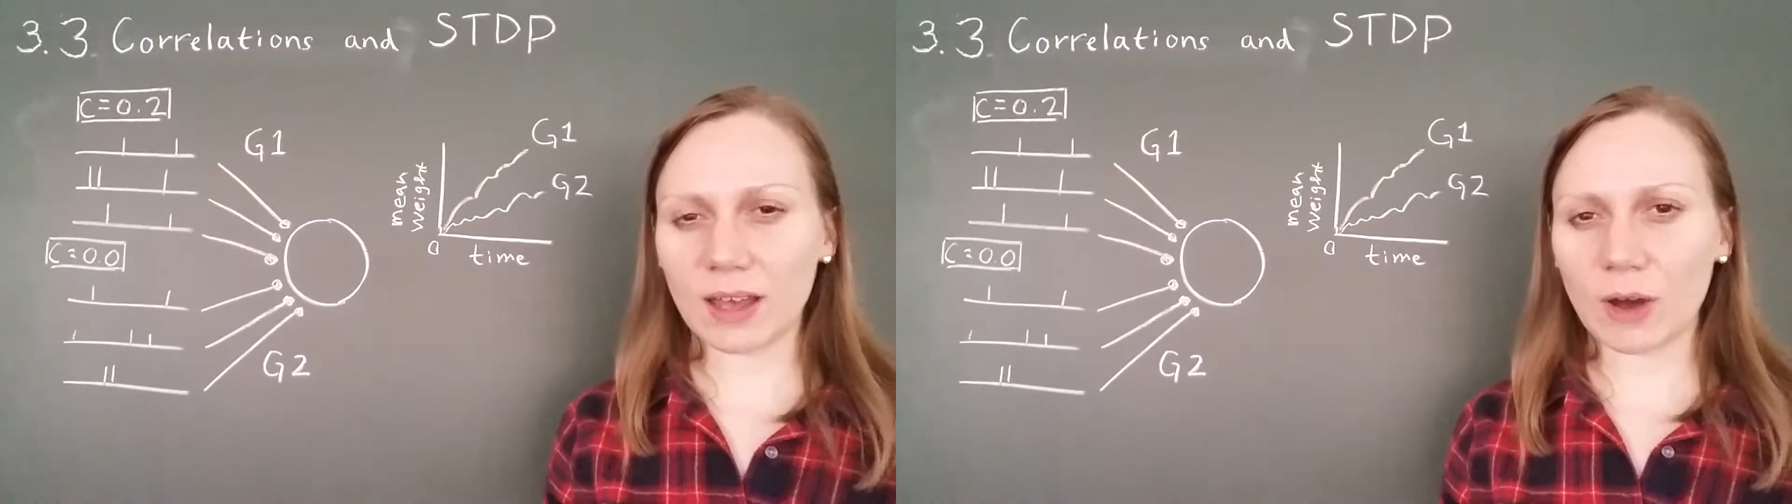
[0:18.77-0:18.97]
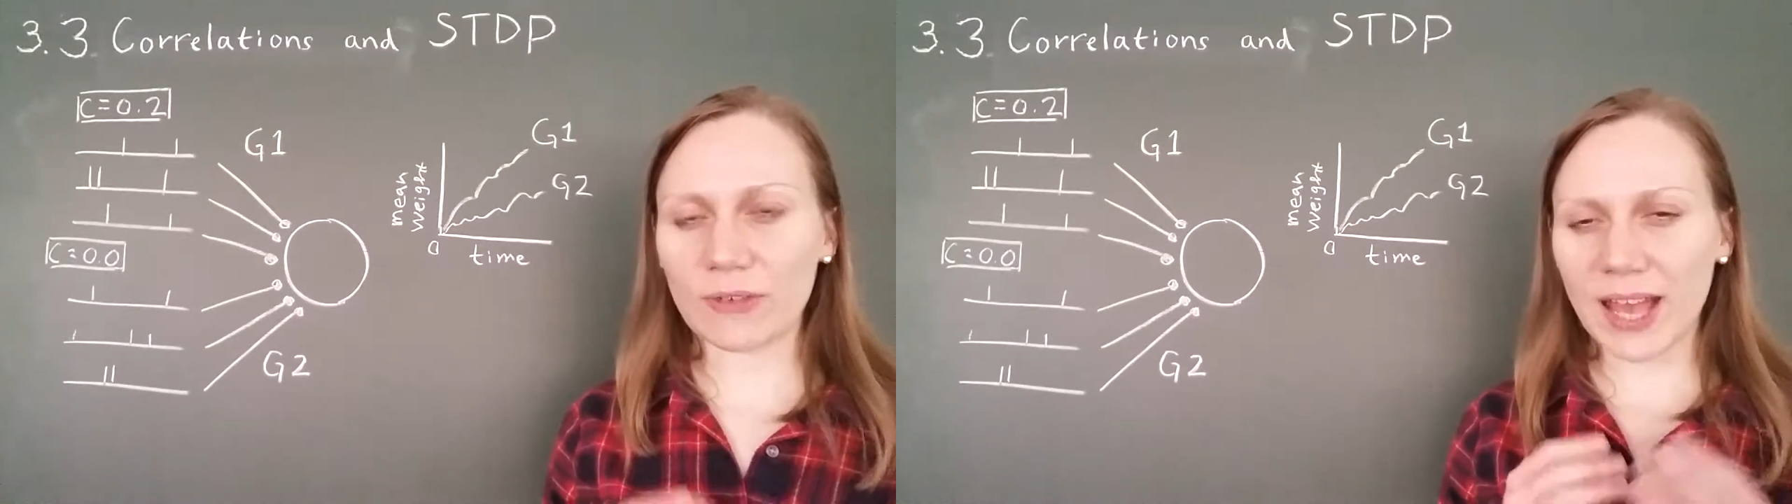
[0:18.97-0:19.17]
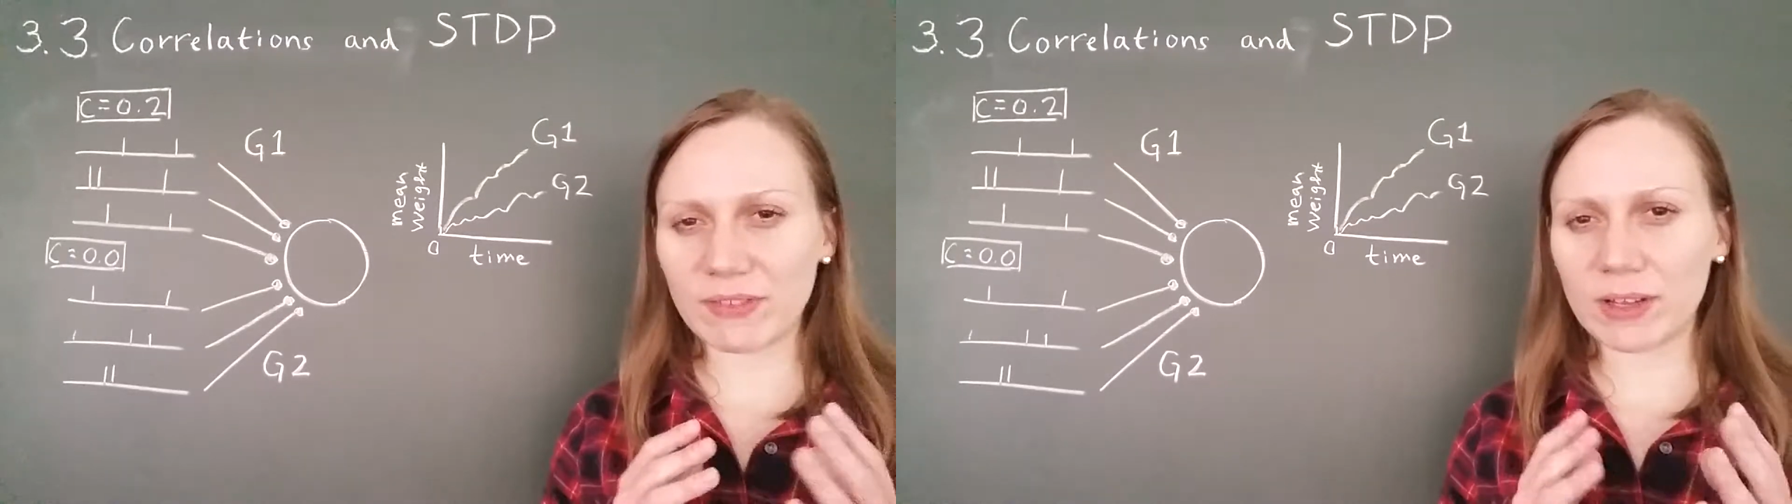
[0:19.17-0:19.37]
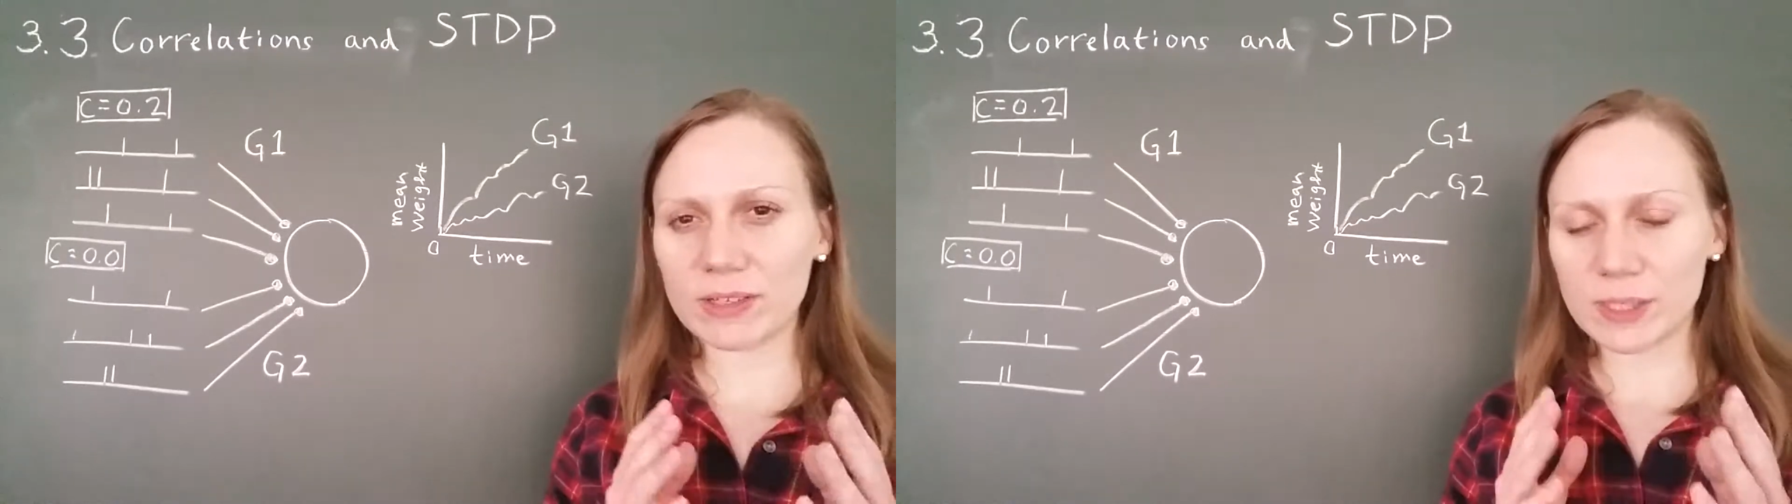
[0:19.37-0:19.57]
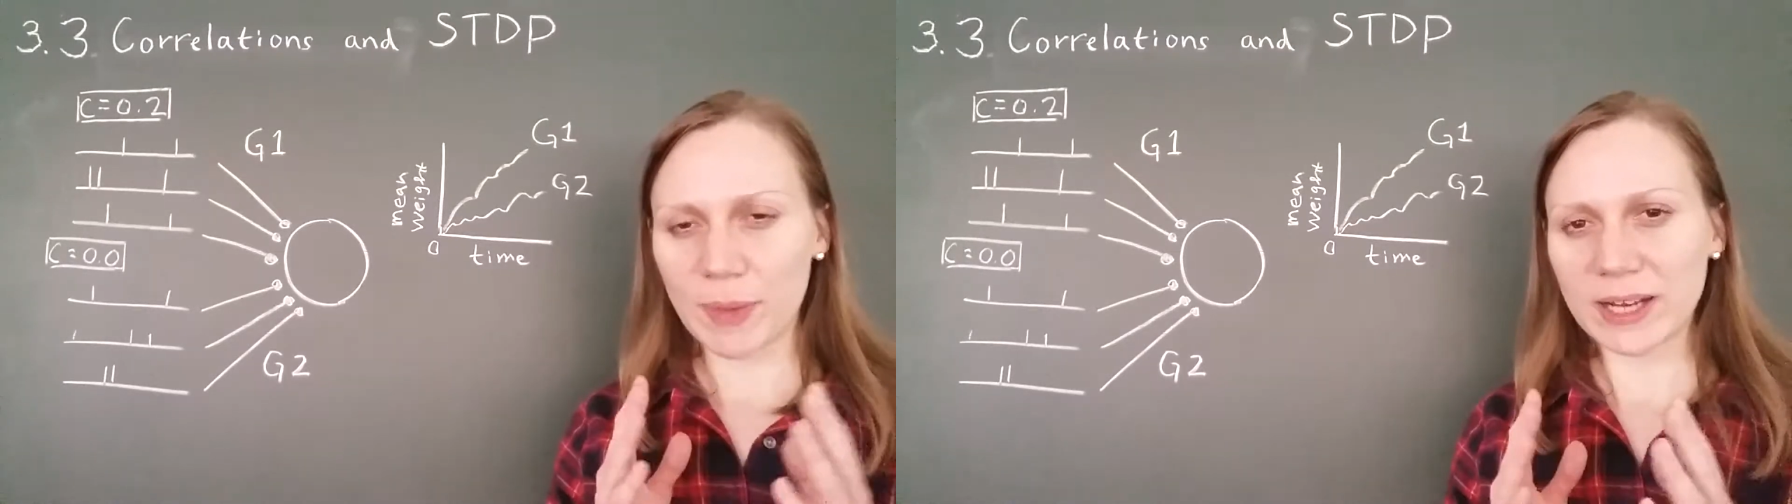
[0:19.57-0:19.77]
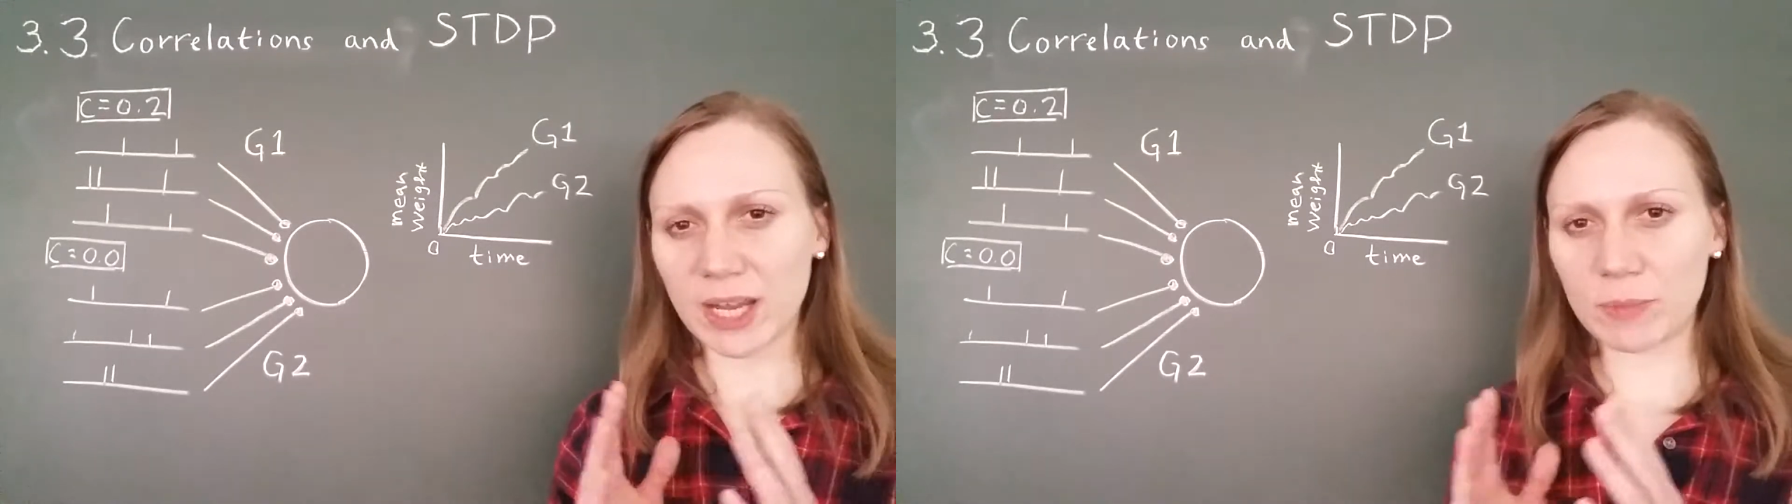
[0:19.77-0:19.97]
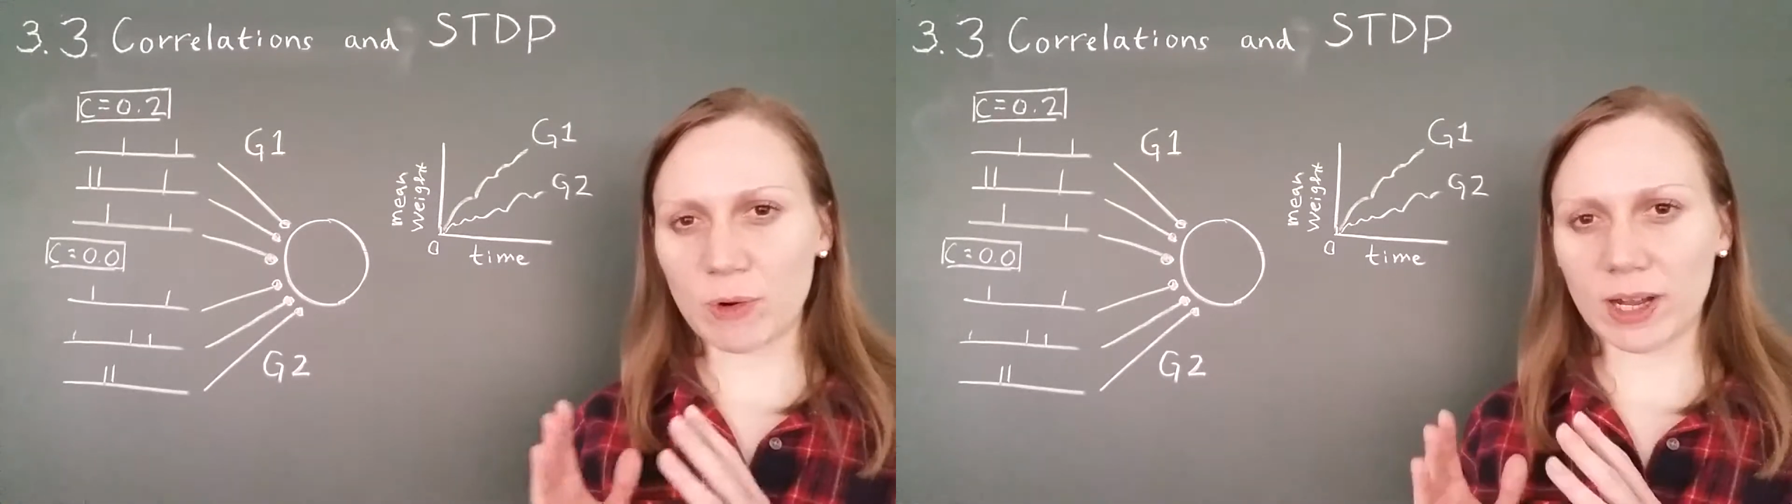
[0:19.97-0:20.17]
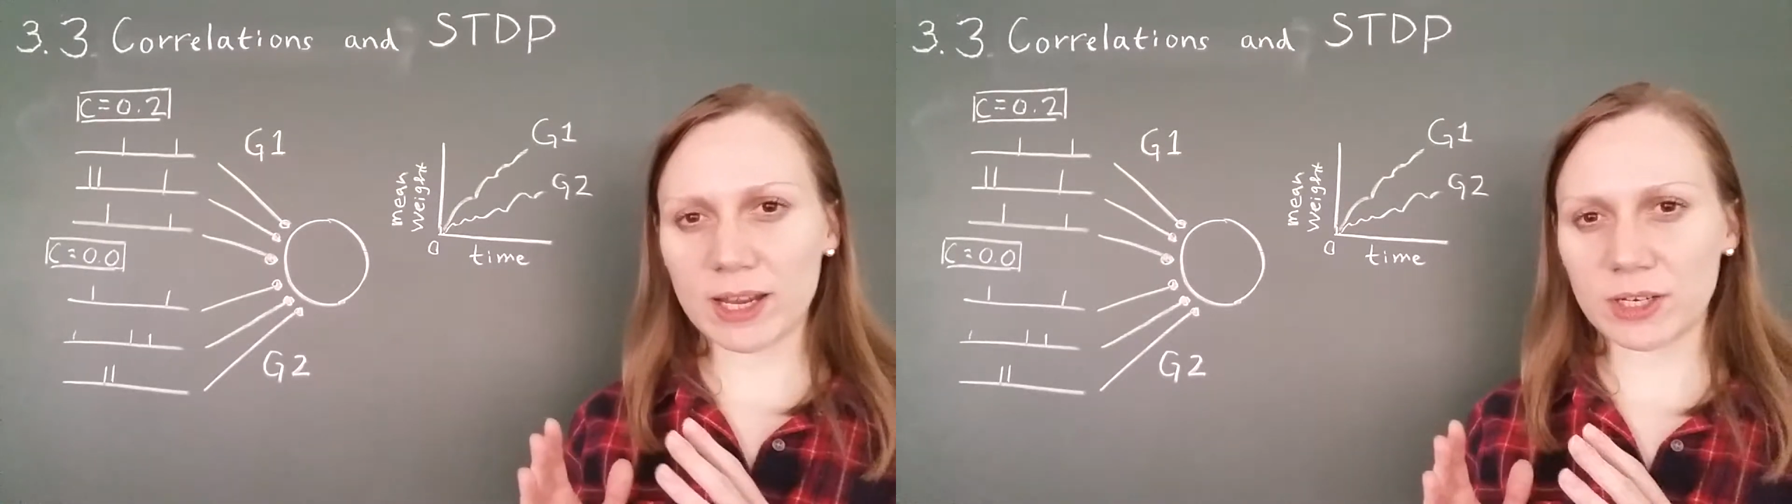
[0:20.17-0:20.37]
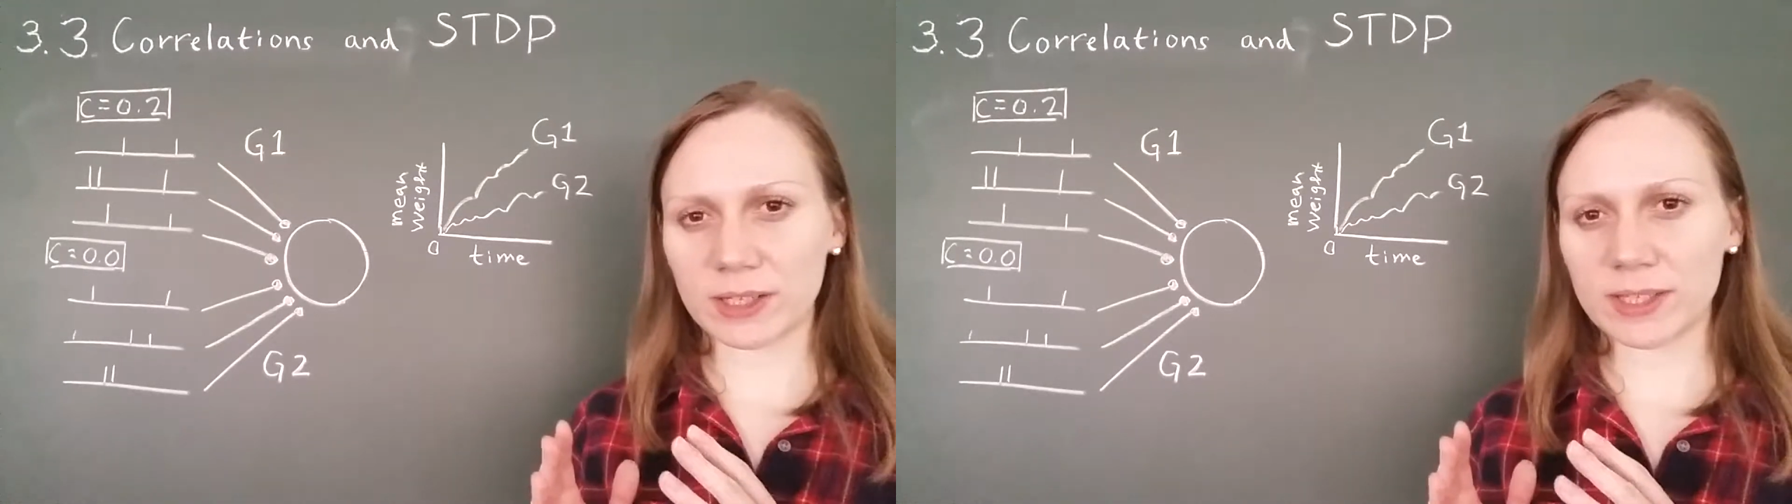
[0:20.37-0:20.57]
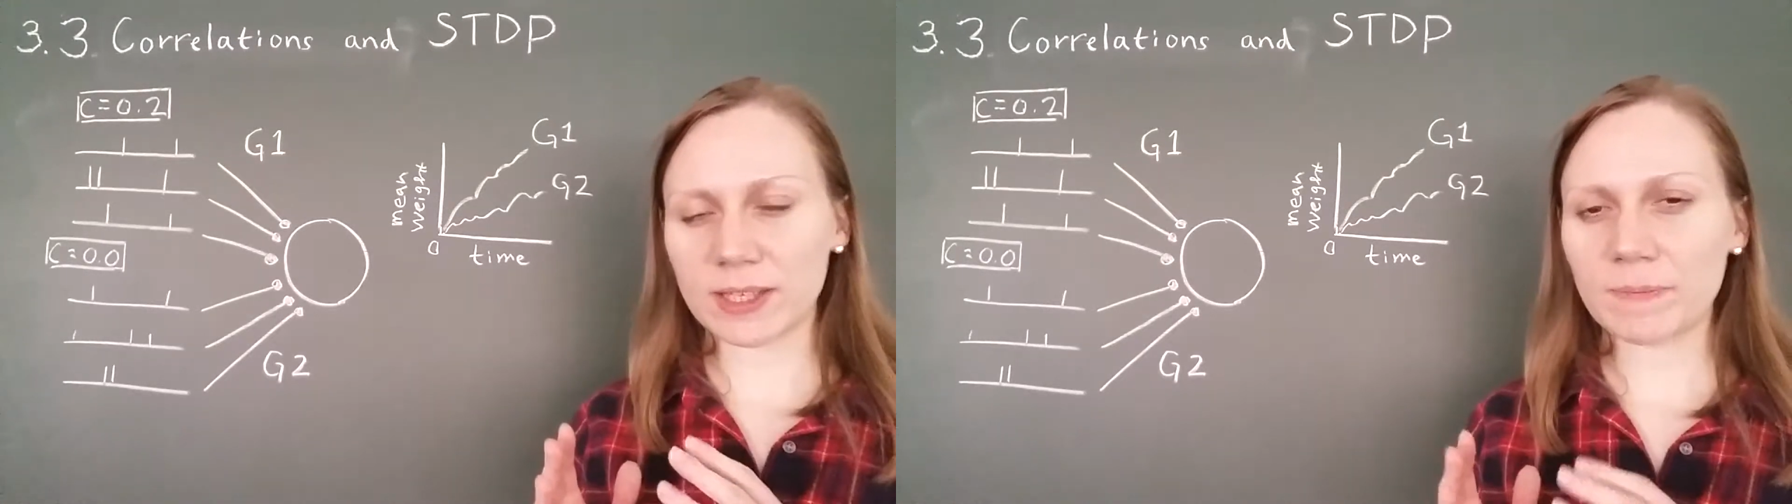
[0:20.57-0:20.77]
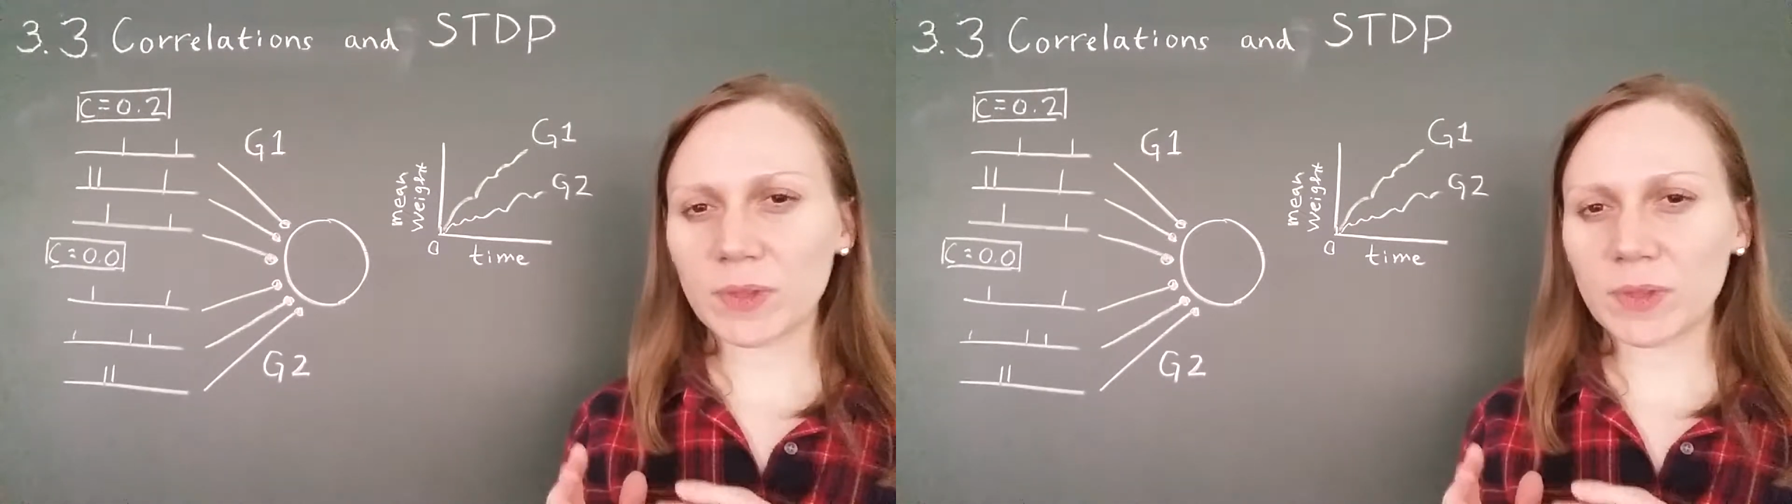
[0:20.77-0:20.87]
of having spike time correlations